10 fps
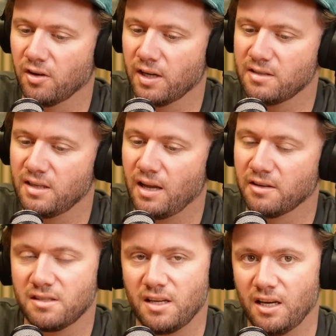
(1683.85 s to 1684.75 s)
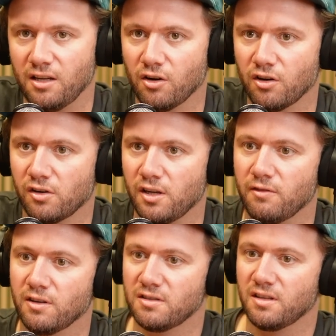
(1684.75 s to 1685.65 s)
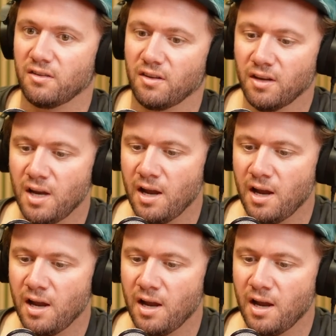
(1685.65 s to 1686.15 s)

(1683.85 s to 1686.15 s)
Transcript: guess the understanding I got given is that